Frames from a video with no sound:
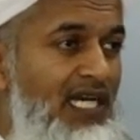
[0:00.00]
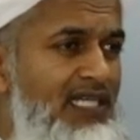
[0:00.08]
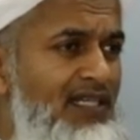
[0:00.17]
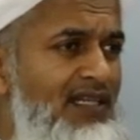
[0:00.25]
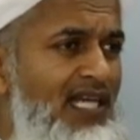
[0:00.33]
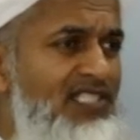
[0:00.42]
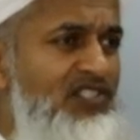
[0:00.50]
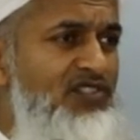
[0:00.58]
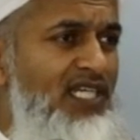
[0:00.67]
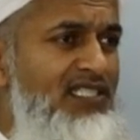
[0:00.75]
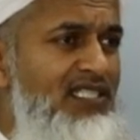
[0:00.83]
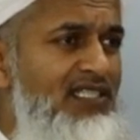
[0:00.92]
And Allah has
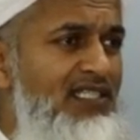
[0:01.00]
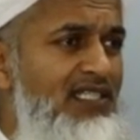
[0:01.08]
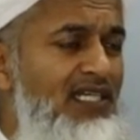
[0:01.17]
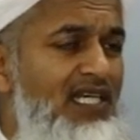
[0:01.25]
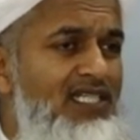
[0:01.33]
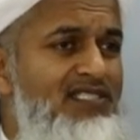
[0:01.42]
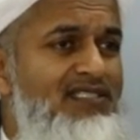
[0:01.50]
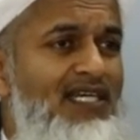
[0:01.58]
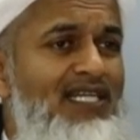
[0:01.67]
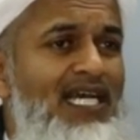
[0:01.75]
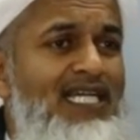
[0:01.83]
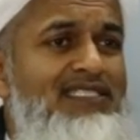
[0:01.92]
created the
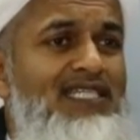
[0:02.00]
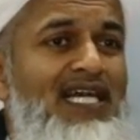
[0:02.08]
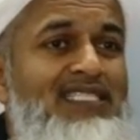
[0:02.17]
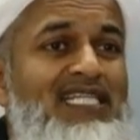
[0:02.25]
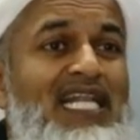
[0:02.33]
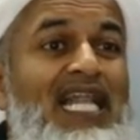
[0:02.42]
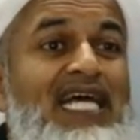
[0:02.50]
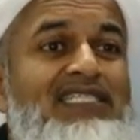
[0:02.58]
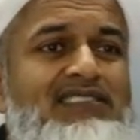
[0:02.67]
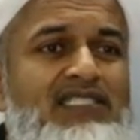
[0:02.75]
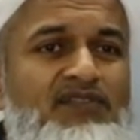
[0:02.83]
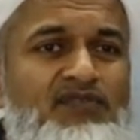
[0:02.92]
sun as, as a
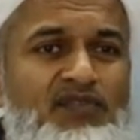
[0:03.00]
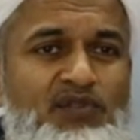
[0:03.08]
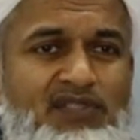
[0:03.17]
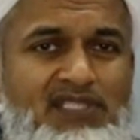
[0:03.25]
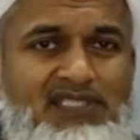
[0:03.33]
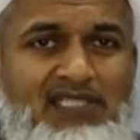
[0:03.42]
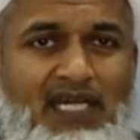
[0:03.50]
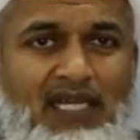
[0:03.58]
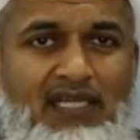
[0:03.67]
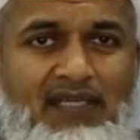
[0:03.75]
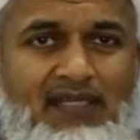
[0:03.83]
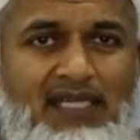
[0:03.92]
lantern for you in the sky.
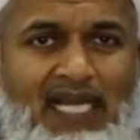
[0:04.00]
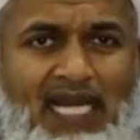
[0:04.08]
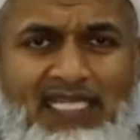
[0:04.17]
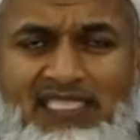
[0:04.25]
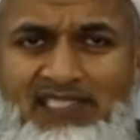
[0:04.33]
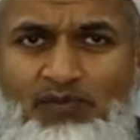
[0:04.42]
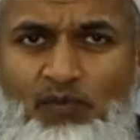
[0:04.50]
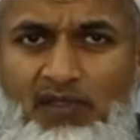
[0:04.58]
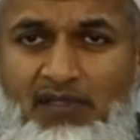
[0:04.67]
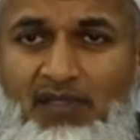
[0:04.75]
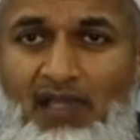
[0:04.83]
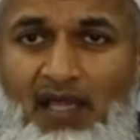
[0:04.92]
And he's,
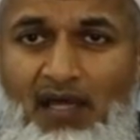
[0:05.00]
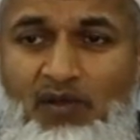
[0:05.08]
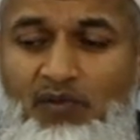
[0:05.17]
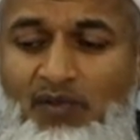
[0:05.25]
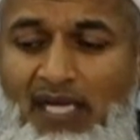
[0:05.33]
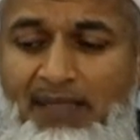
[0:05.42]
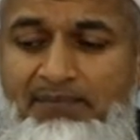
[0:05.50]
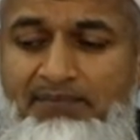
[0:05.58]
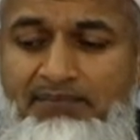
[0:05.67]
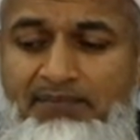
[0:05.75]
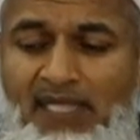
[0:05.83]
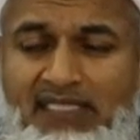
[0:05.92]
Wallahu
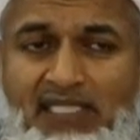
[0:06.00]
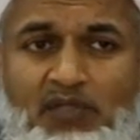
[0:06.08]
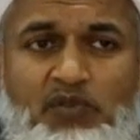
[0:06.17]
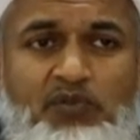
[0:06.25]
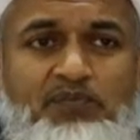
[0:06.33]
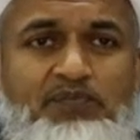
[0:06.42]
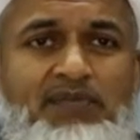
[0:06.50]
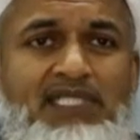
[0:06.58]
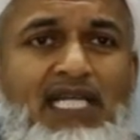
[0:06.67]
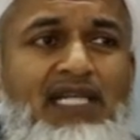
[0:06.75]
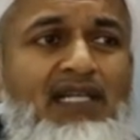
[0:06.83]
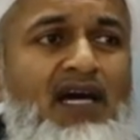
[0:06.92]
ammatakum min
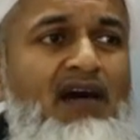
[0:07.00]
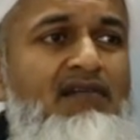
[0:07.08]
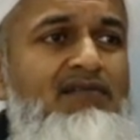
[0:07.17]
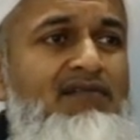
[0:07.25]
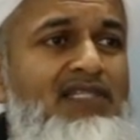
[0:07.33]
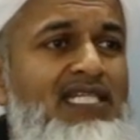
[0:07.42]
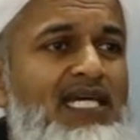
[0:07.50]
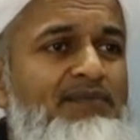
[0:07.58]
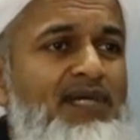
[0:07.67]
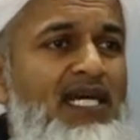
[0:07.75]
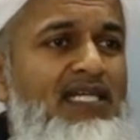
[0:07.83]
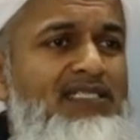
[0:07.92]
al-ardi
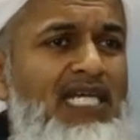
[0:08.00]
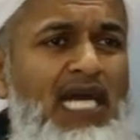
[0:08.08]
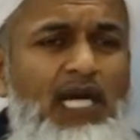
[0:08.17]
nabata.